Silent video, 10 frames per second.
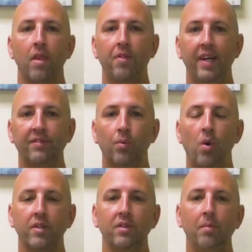Thanks for
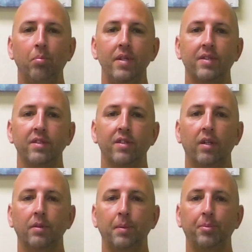watching. Please
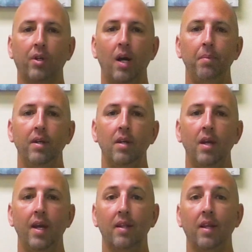consider subscribing
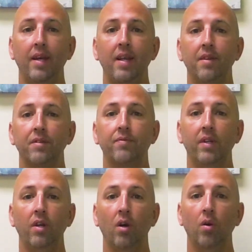and liking this
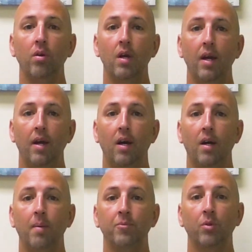video
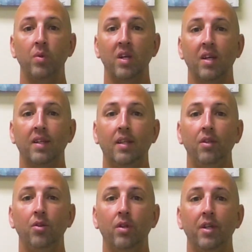so we can
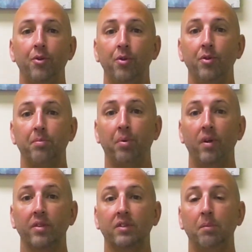continue to introduce
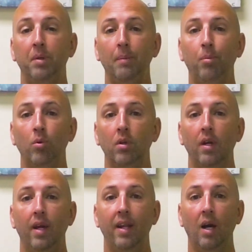birds to people
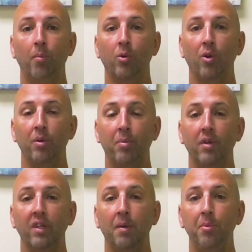and help grow the
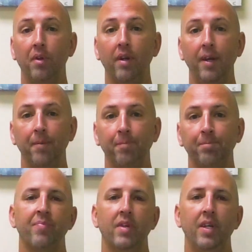birding community.
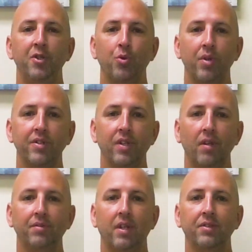Enjoy
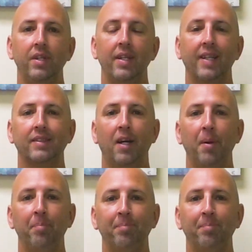yourselves, and I'll see you next time.